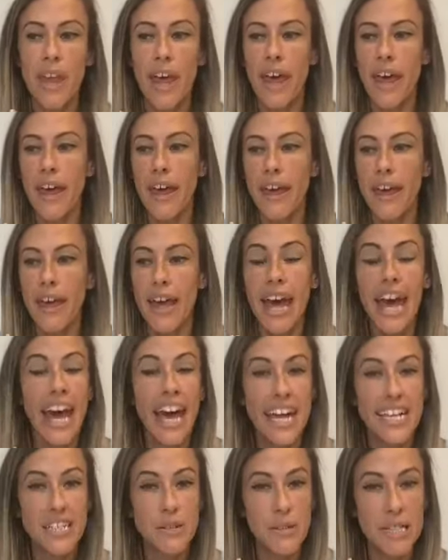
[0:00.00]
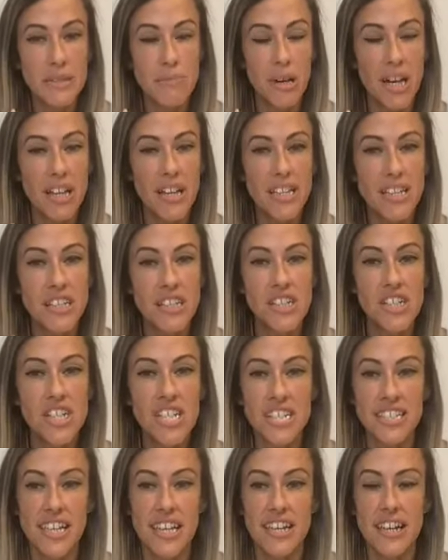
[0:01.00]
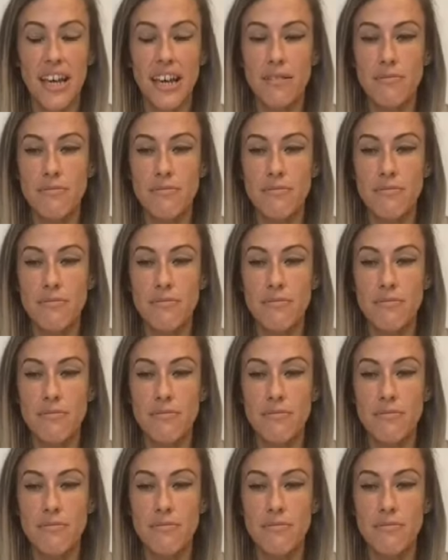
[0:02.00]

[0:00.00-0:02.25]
Heidi Westmoreland, she said no.